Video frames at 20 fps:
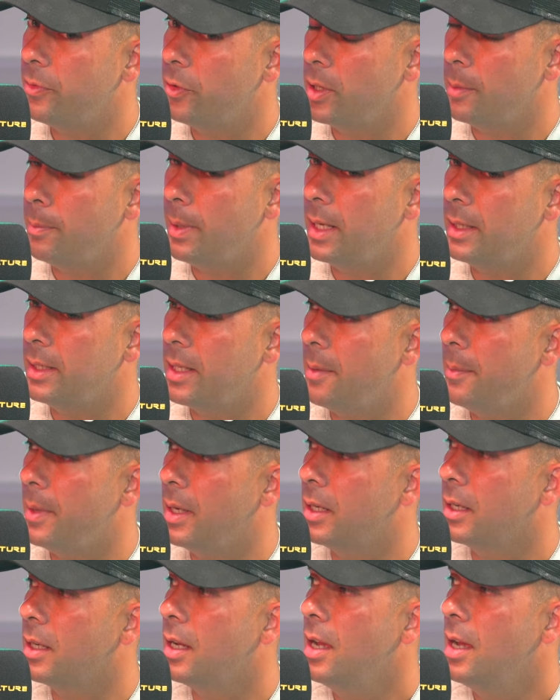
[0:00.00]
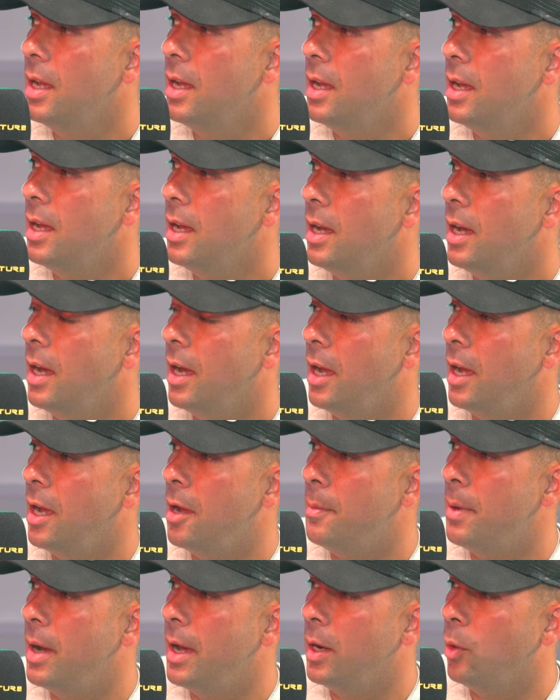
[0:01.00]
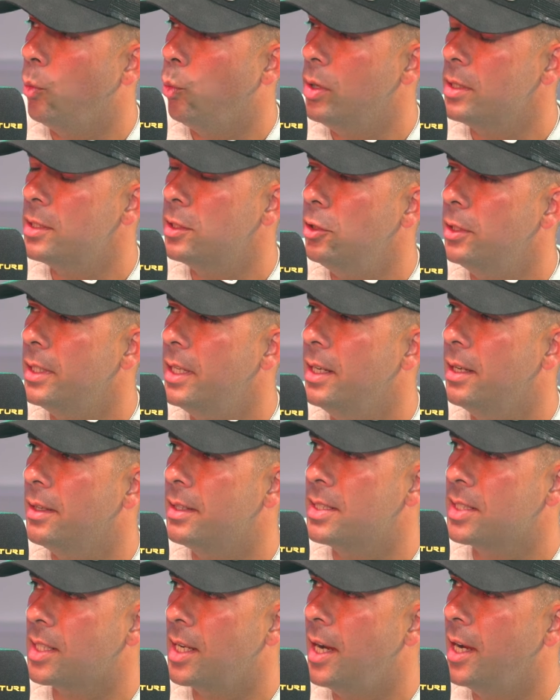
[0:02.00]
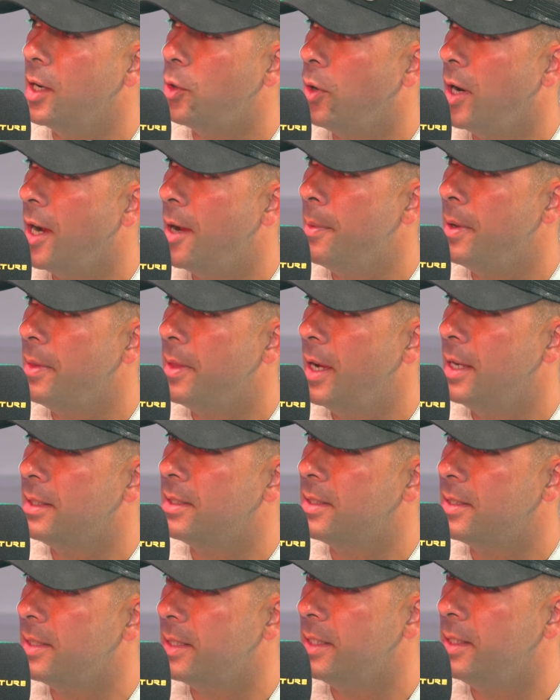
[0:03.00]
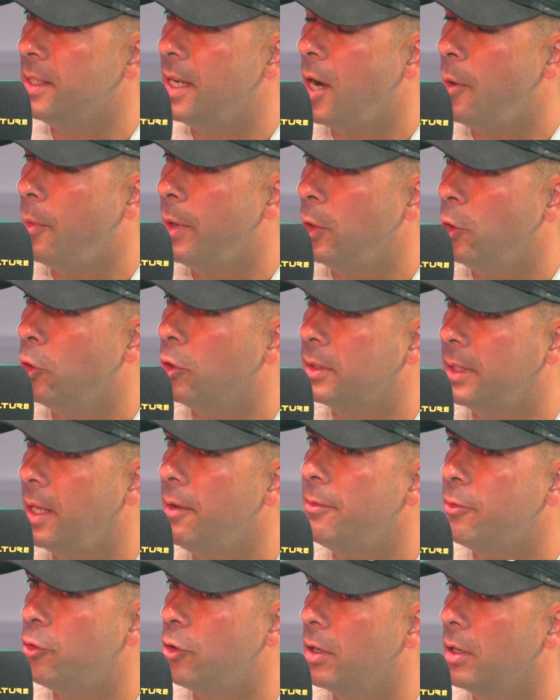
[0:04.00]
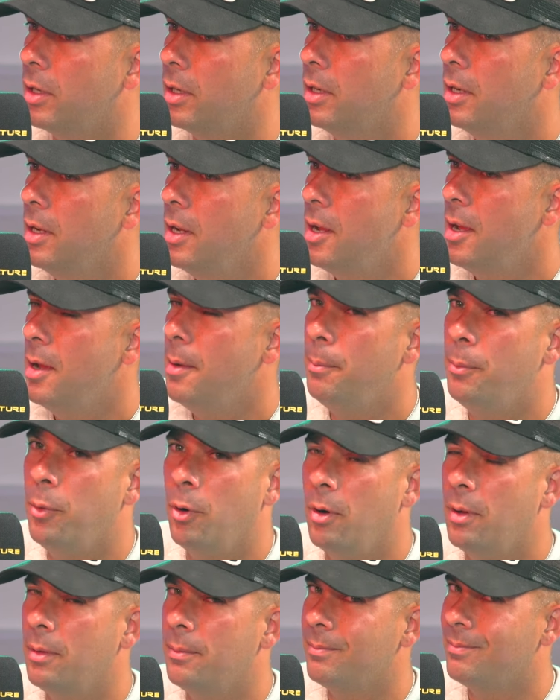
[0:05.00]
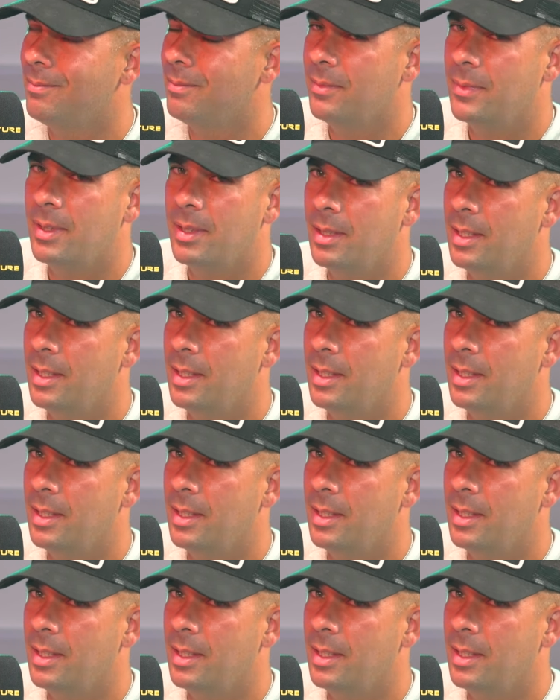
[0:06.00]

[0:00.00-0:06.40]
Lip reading: pandemic, and I was looking at the sky quite a bit there to see how it looked different, but. Yeah,